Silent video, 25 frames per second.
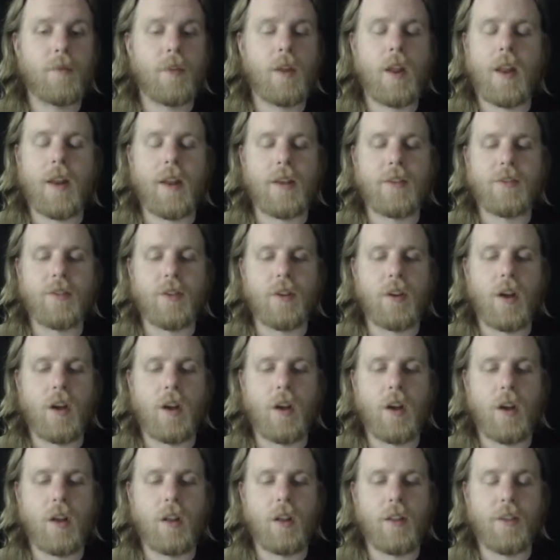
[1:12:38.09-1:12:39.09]
Not Nestor,
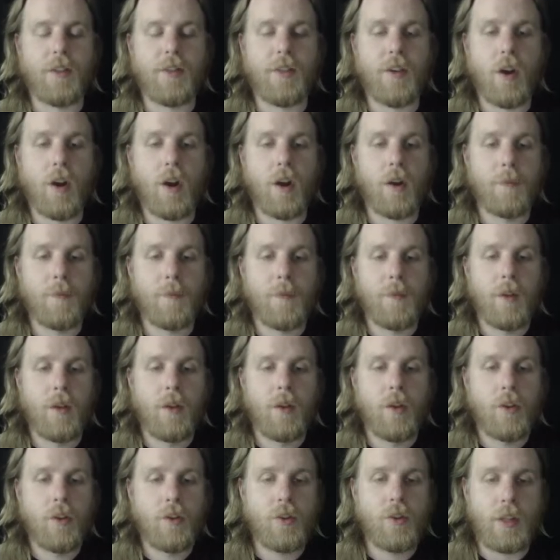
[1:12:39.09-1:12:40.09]
Lothar
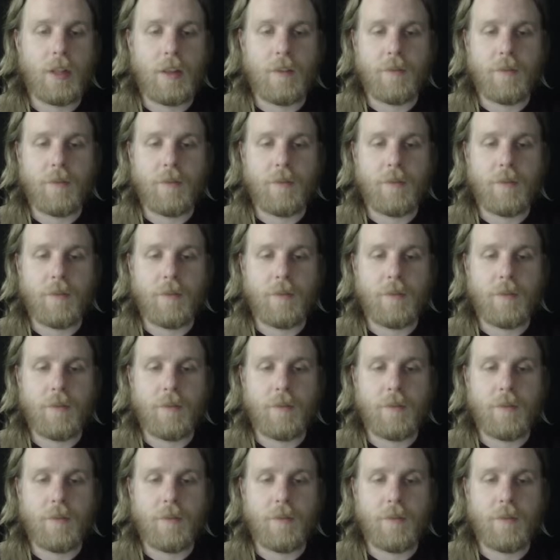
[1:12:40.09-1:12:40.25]
to